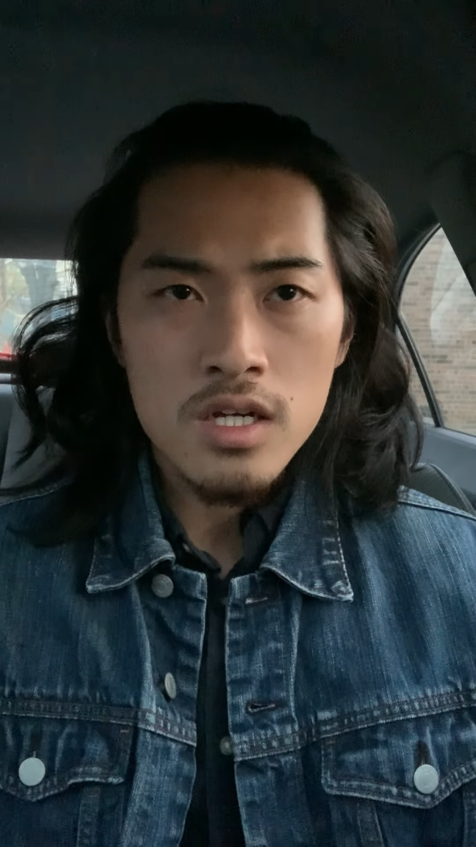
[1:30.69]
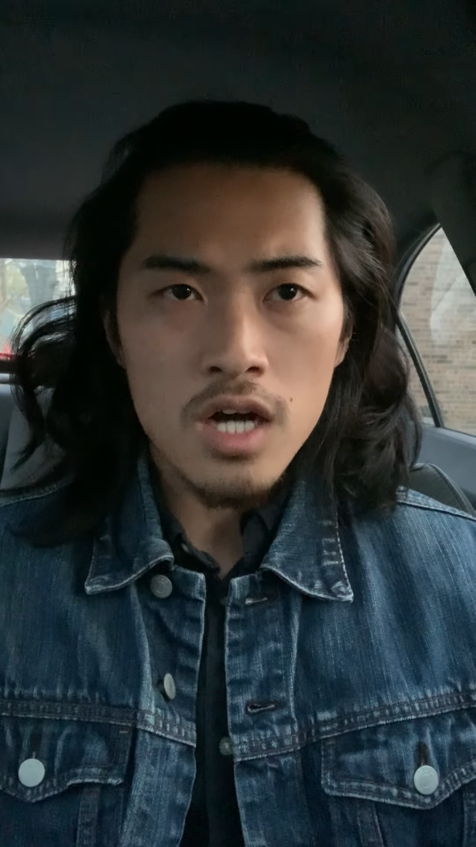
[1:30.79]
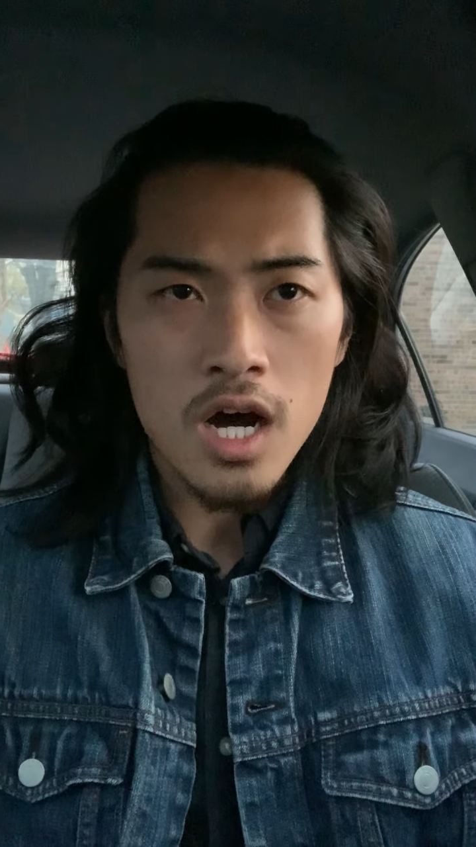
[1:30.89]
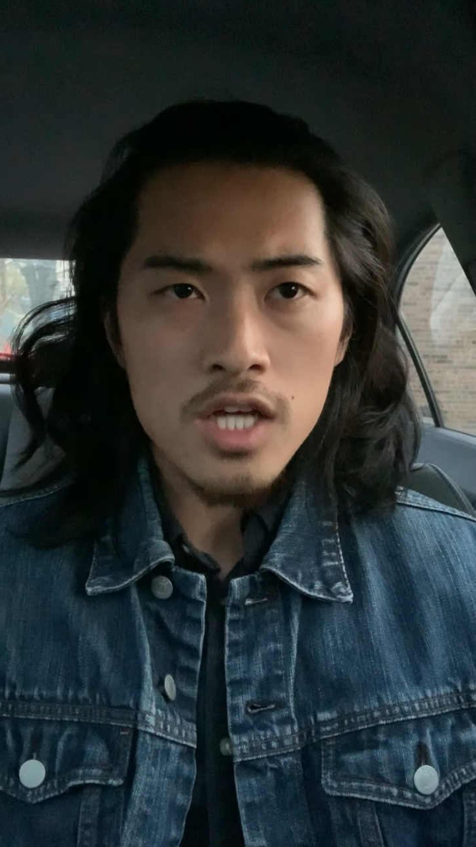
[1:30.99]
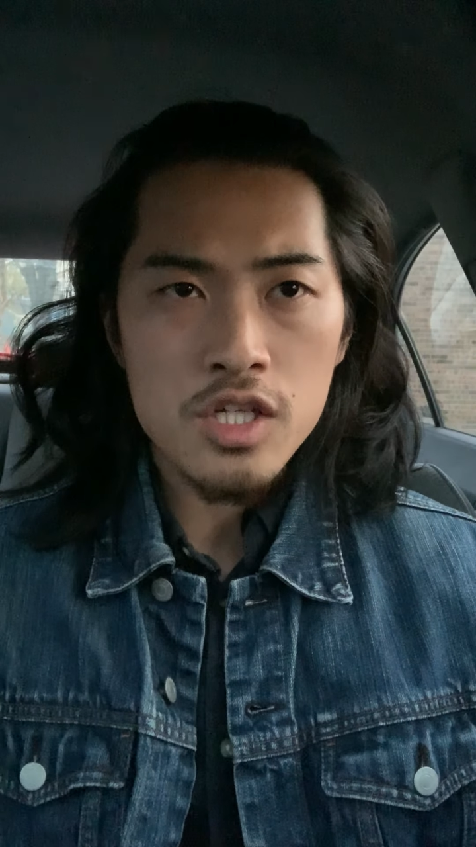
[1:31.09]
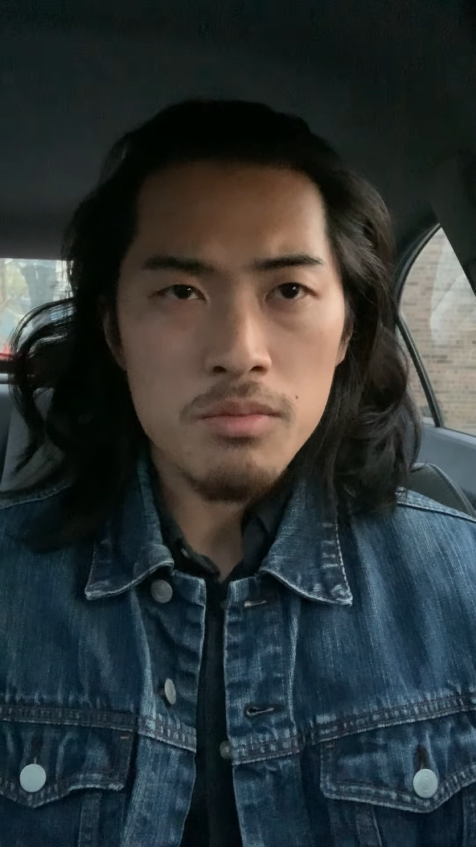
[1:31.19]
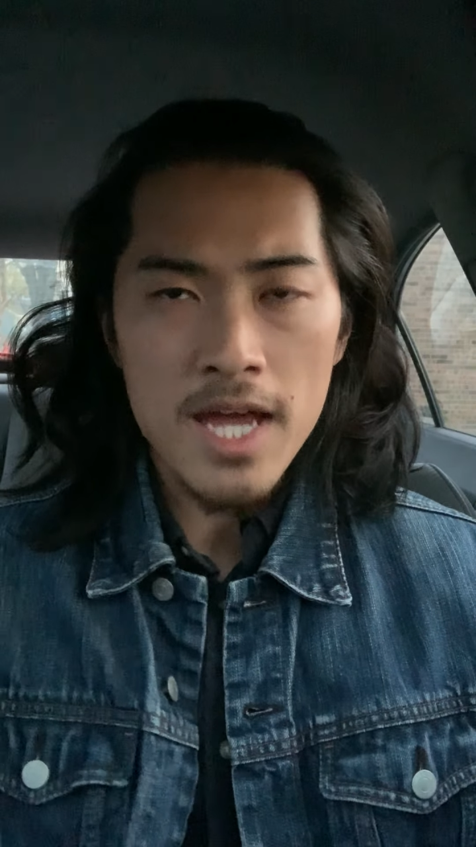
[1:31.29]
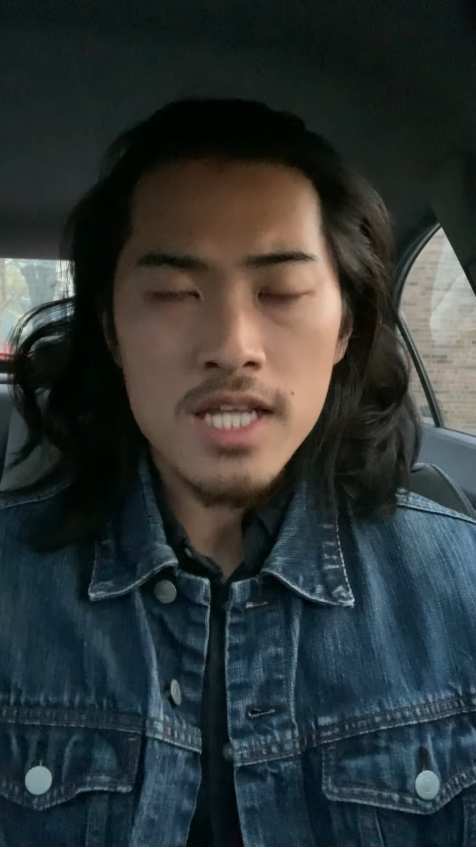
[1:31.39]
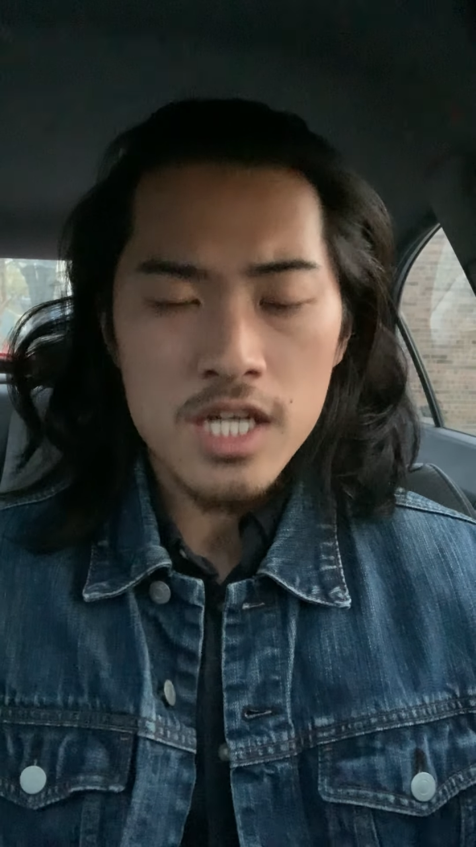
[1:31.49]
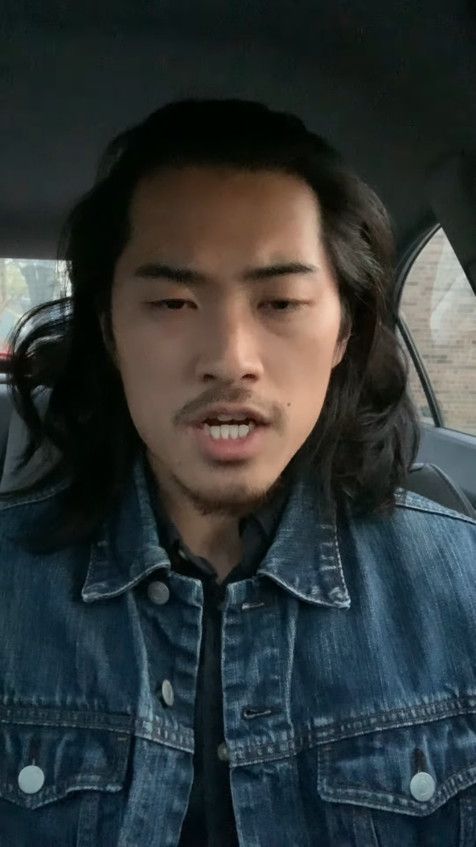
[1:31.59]

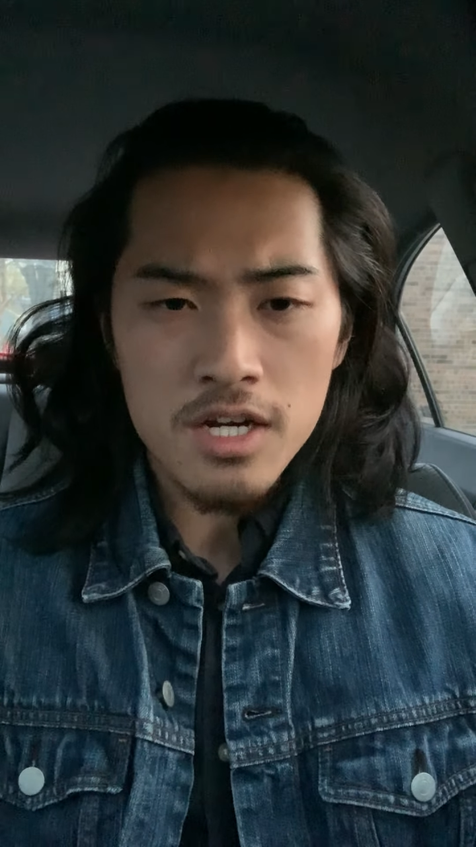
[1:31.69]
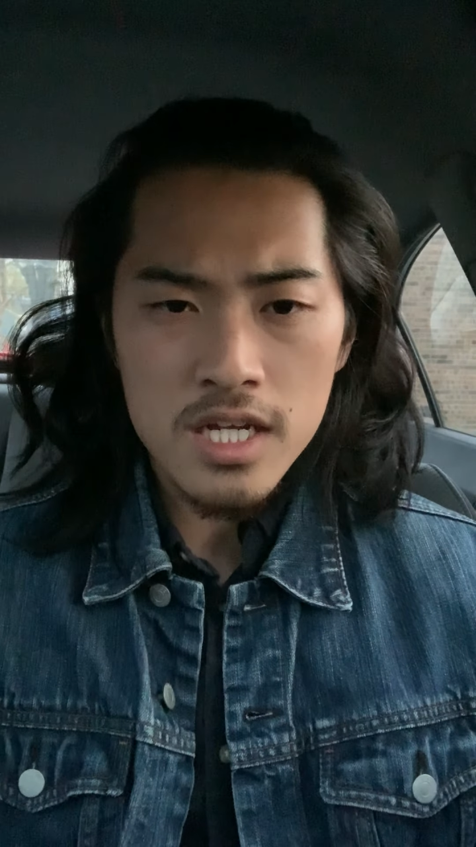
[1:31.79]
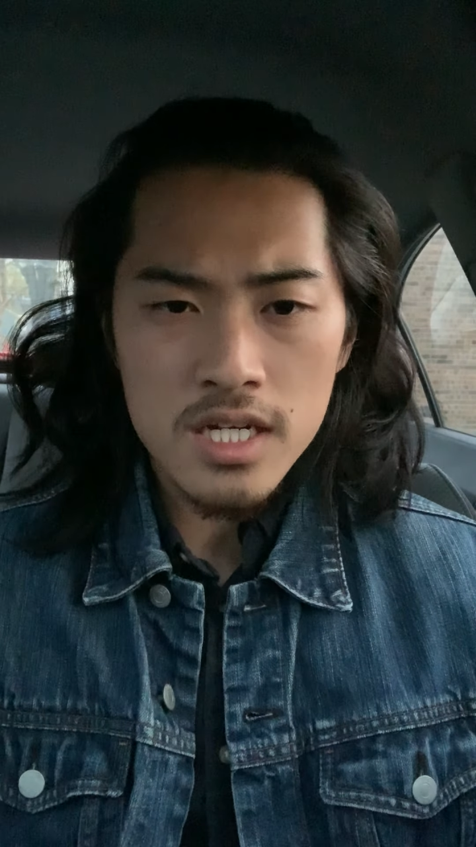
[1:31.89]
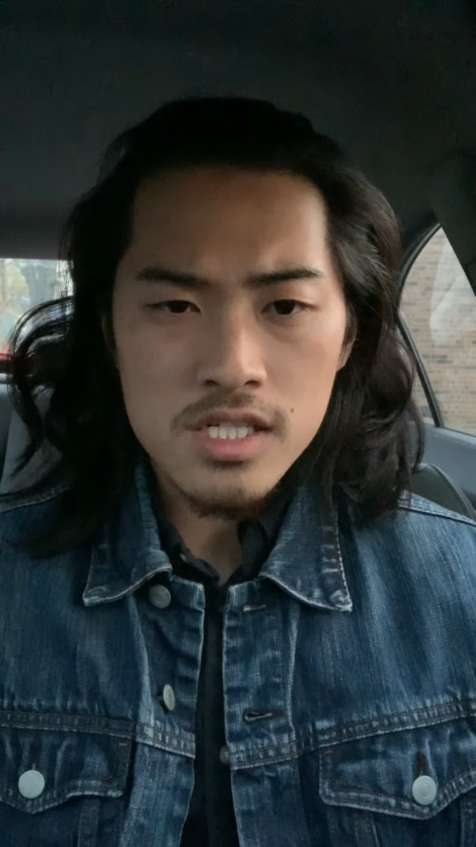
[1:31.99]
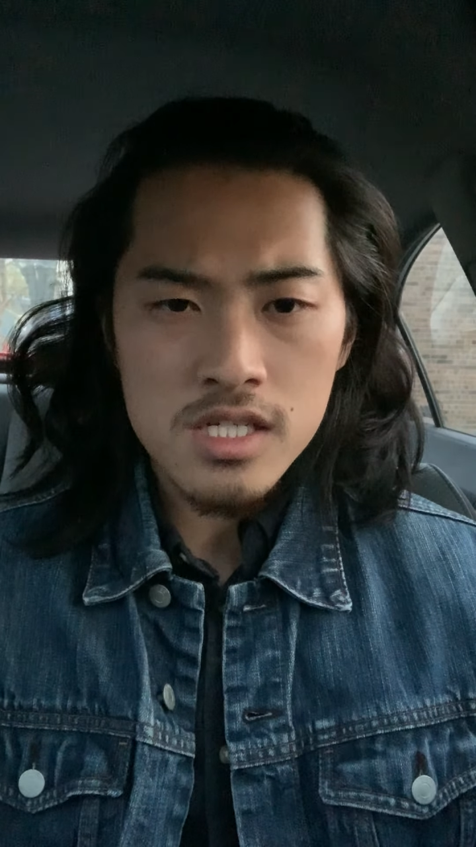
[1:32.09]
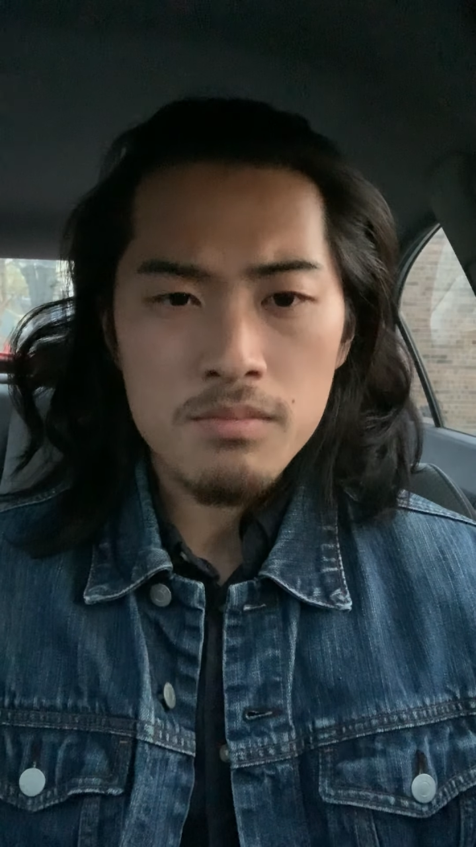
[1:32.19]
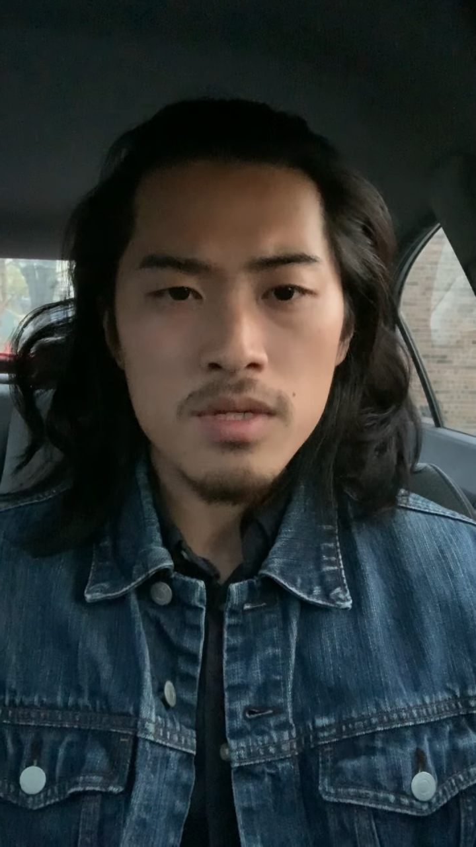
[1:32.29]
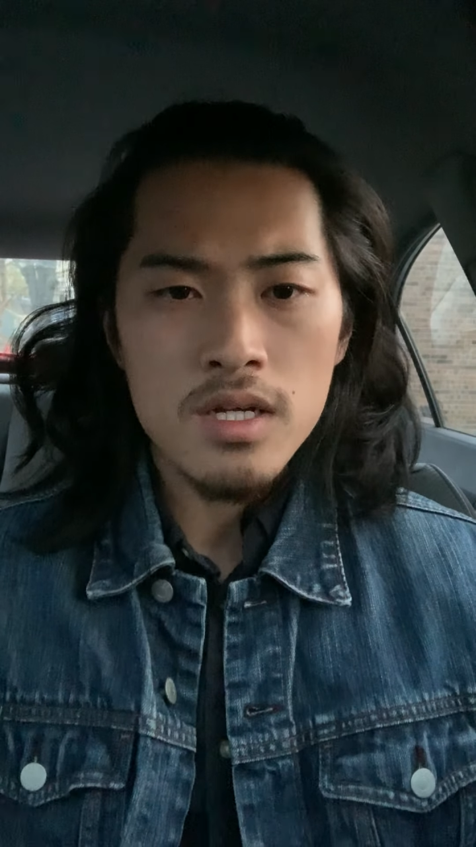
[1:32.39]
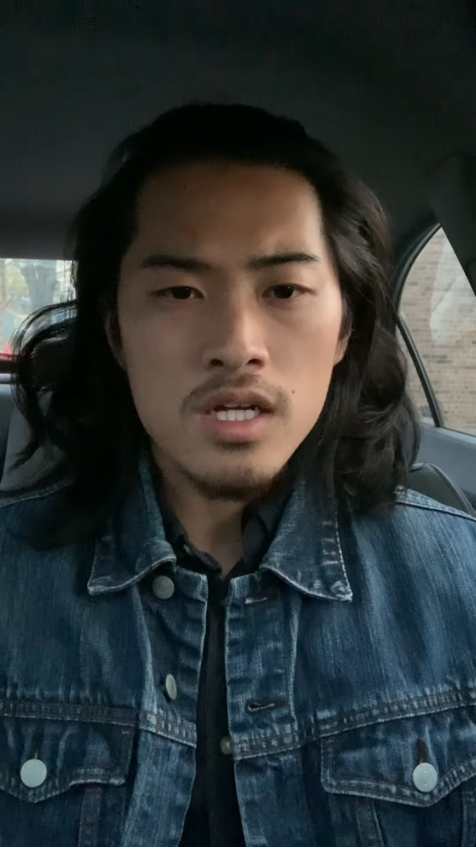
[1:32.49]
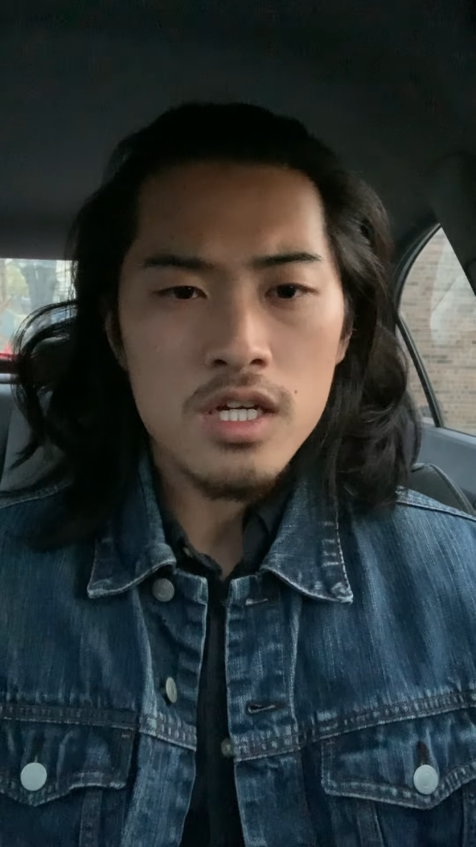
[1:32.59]
humanitarianism,